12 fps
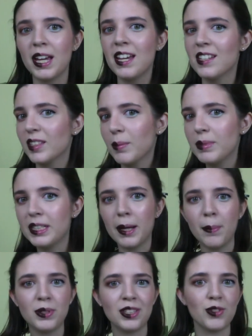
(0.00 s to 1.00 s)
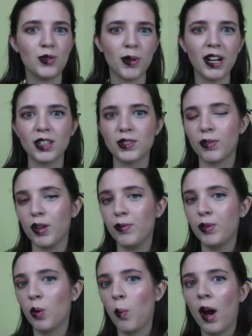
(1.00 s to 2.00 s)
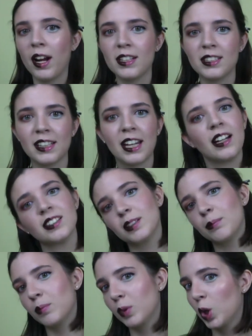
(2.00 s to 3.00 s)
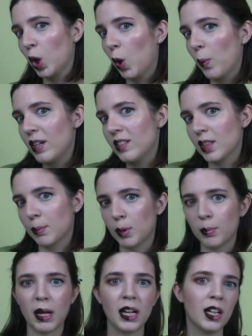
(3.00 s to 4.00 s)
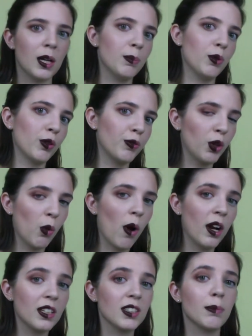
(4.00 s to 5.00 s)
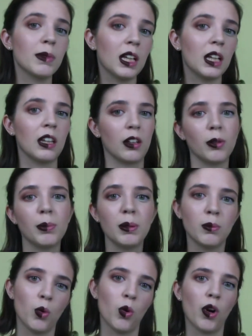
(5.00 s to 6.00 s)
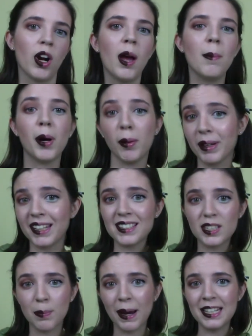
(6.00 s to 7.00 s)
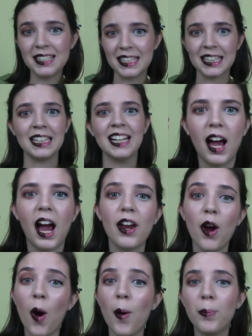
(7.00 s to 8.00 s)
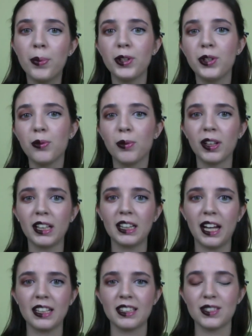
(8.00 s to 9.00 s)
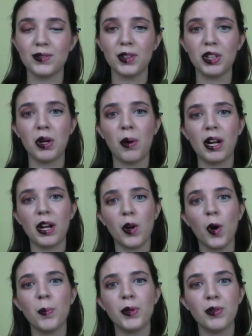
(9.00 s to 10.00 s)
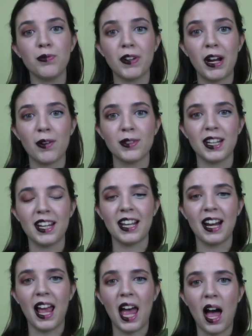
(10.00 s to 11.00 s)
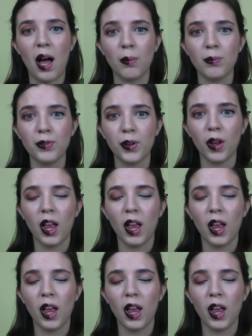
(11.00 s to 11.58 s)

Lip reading: some tips and tricks for if you're wanting to get some glowy summer makeup or if you're wanting something a little bit more pumpkin spicy. I hope you really liked this video and I hope you found it helpful.